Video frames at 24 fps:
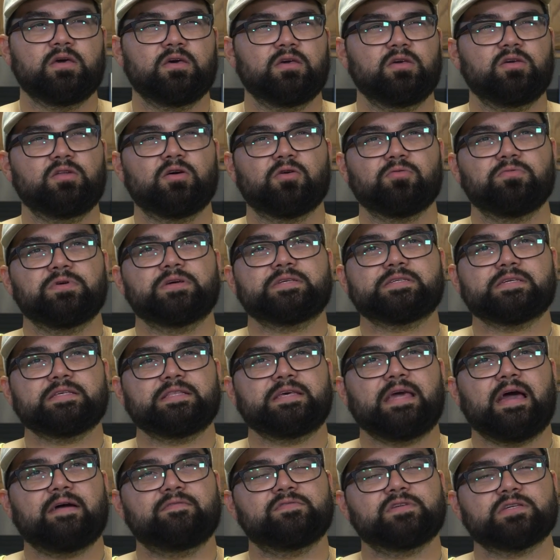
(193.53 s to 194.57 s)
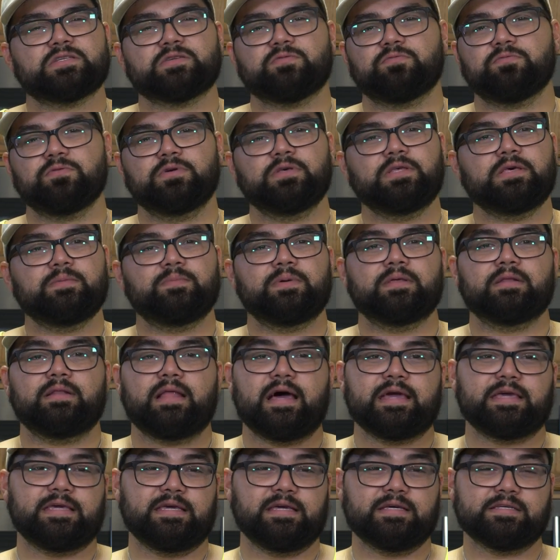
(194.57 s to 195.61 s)
You know, recently I've just really been
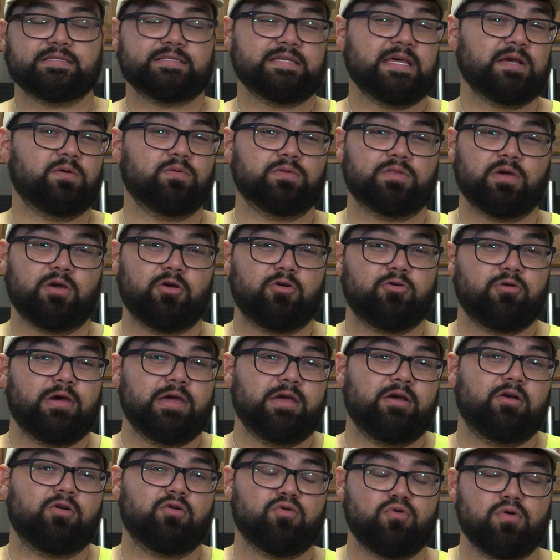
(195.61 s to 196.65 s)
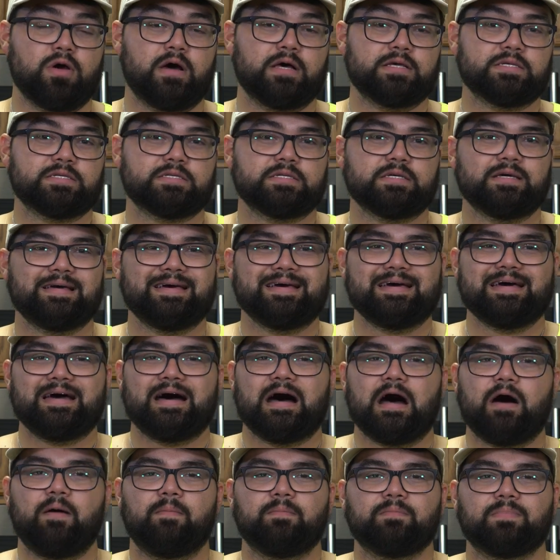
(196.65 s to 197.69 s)
liking a steak with a great crust.
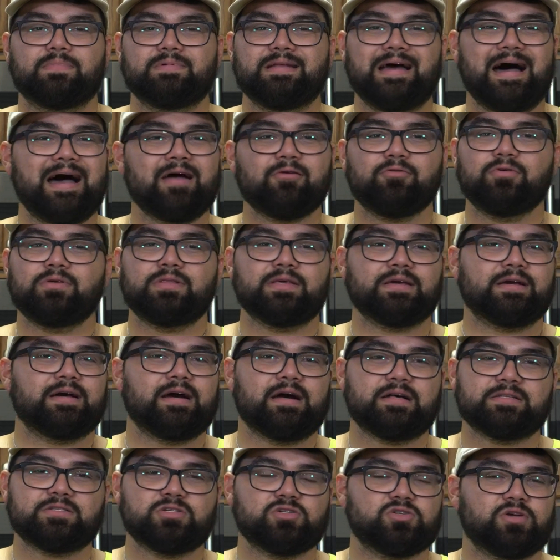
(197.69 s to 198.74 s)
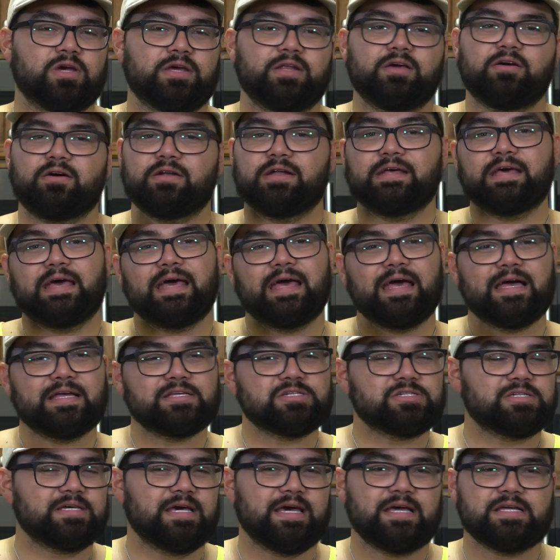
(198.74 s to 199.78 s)
I'm not really concentrating on an
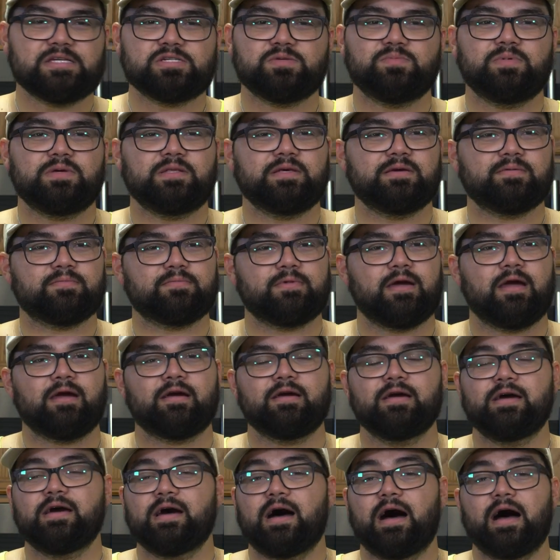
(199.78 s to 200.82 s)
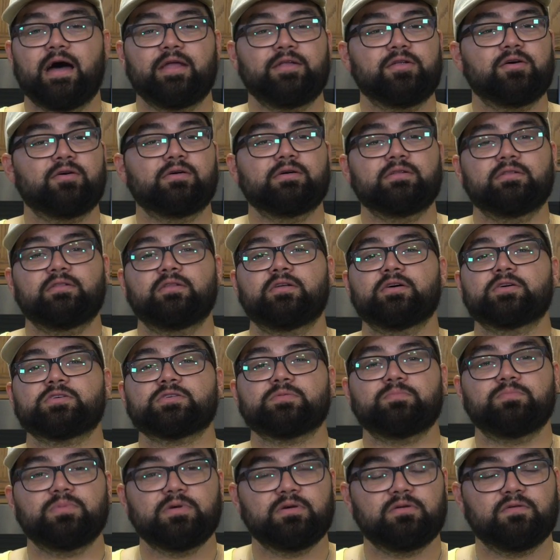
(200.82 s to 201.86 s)
edge-to-edge medium rare. I know it looks
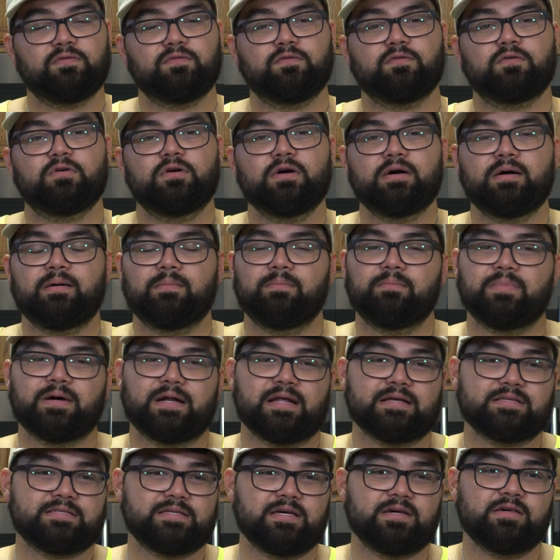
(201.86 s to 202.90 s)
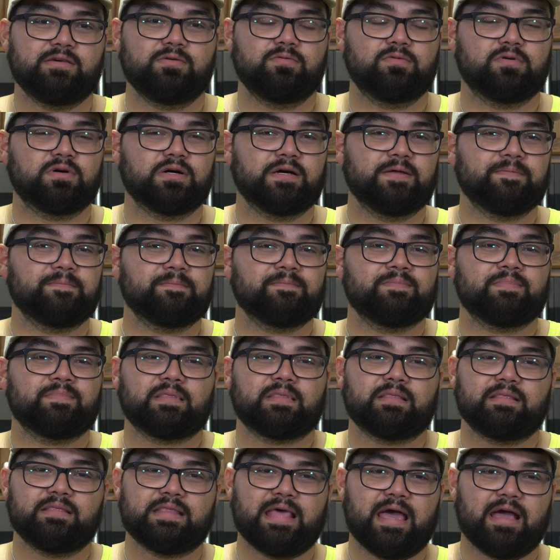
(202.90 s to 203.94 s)
beautiful, but I'll tell you what,
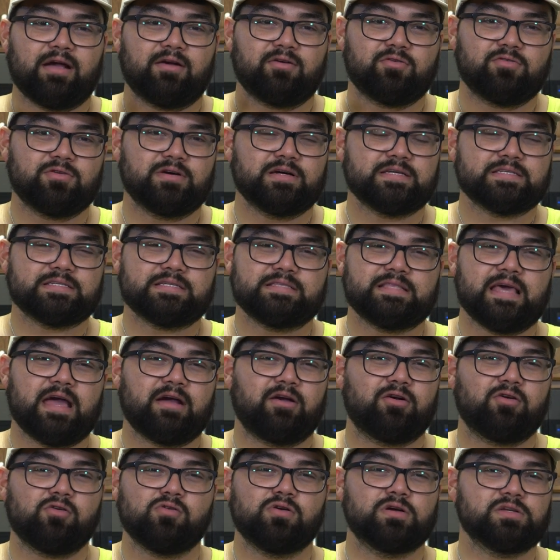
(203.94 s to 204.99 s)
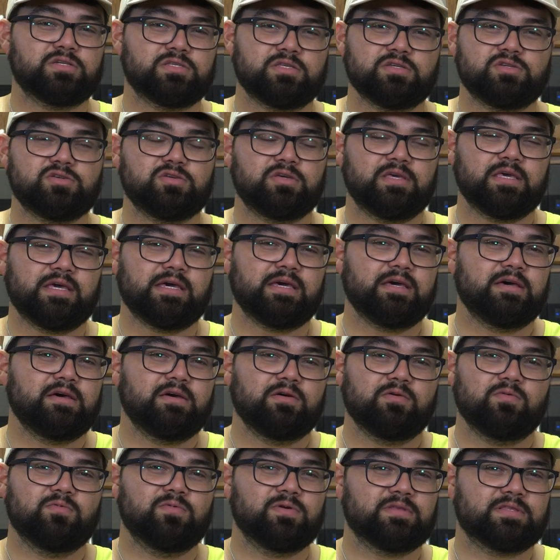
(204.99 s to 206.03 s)
that crust and that crunch that you
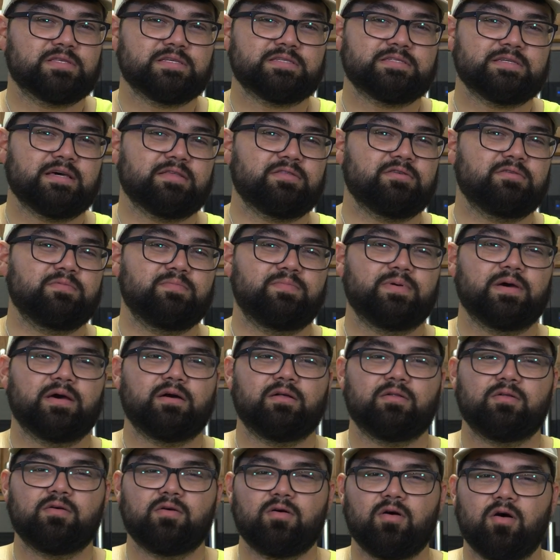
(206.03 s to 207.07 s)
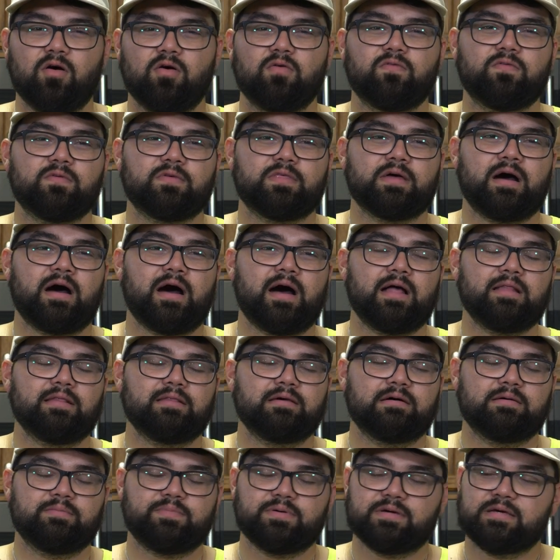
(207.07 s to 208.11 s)
get with the Southern Belle over the hot
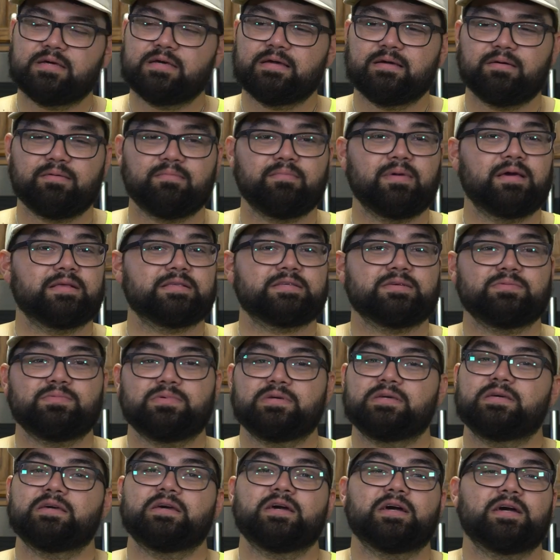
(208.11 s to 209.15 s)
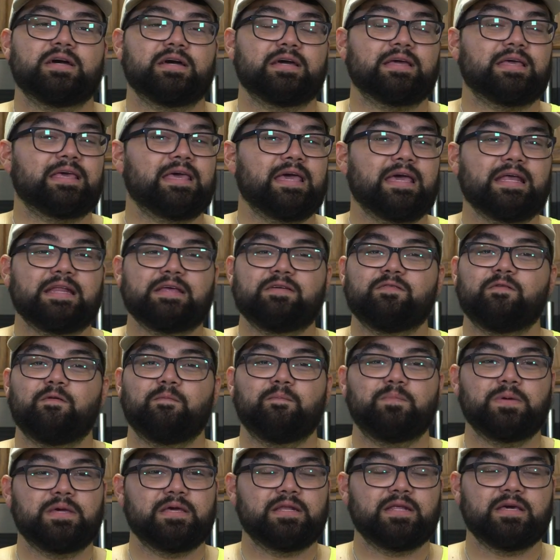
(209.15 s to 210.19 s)
lump, man, to me, can't
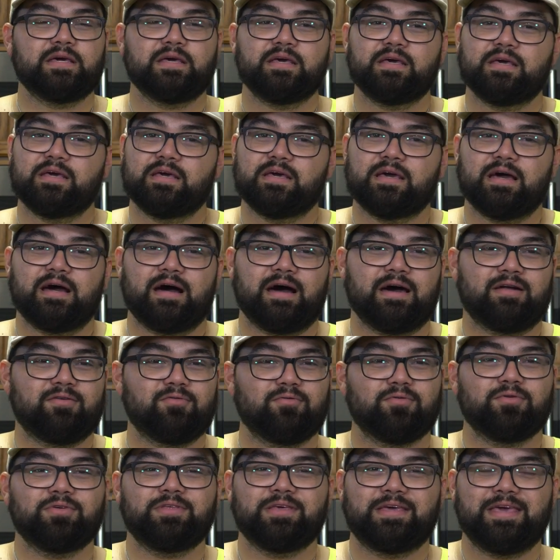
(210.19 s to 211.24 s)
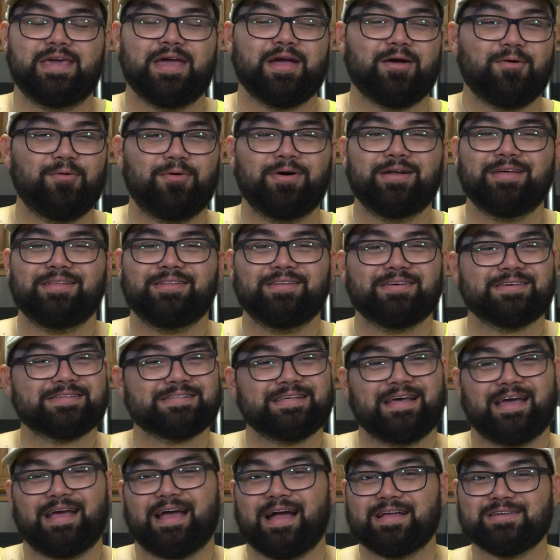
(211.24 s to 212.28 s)
even beat it. I don't really care what it looks
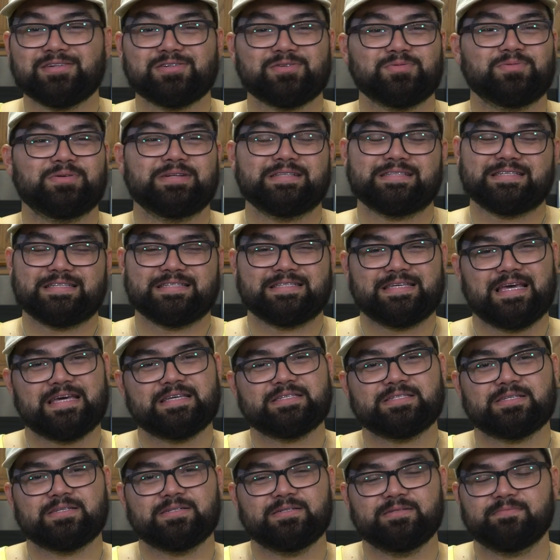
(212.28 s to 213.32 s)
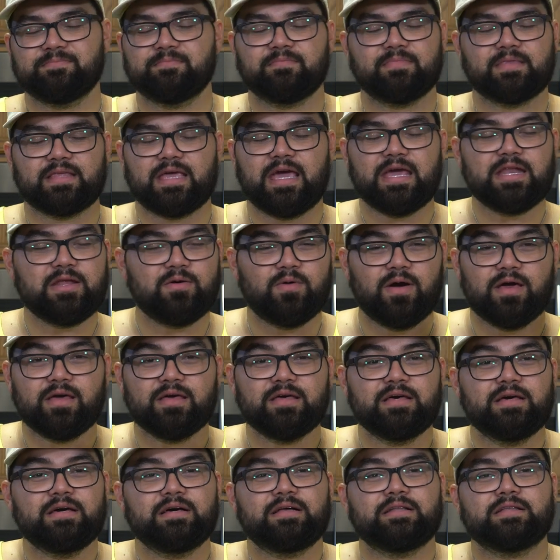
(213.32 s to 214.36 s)
like. I just want it to taste good. Anyway,
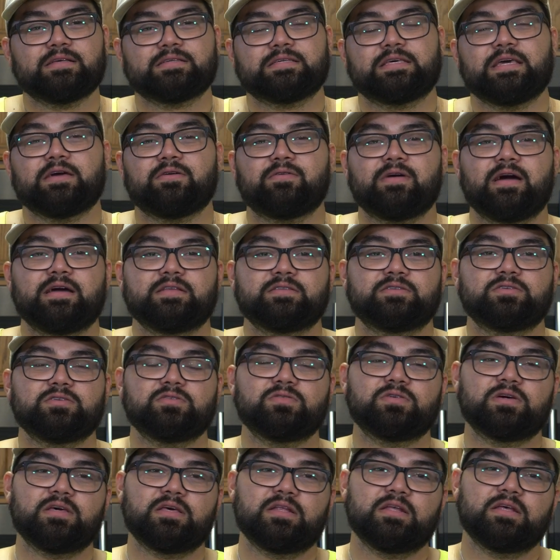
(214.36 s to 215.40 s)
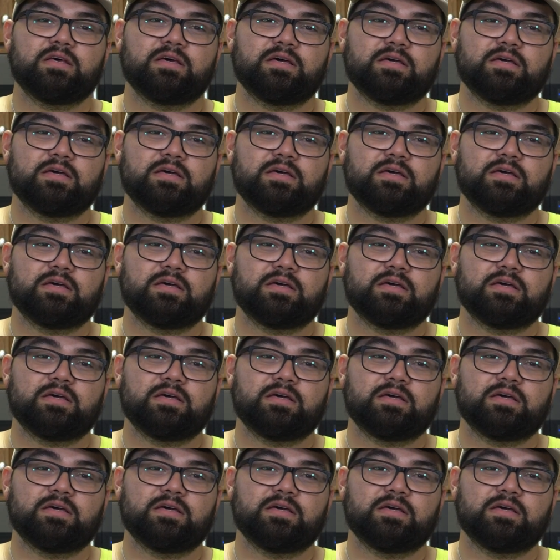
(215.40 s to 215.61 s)
let's get right to it.